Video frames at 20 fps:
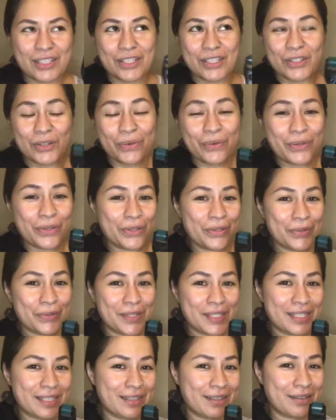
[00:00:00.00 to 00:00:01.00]
don't use
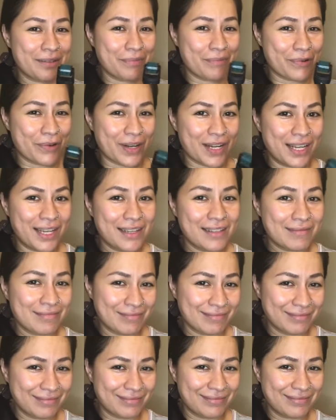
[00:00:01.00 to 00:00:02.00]
this in the morning.
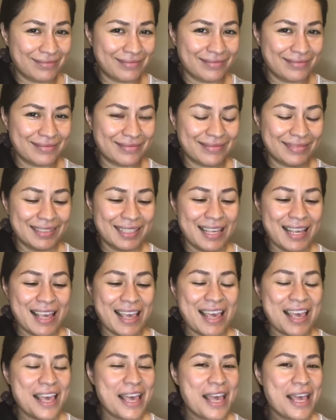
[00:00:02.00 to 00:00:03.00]

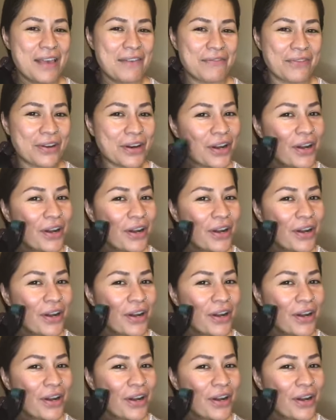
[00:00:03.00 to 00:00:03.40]
If you're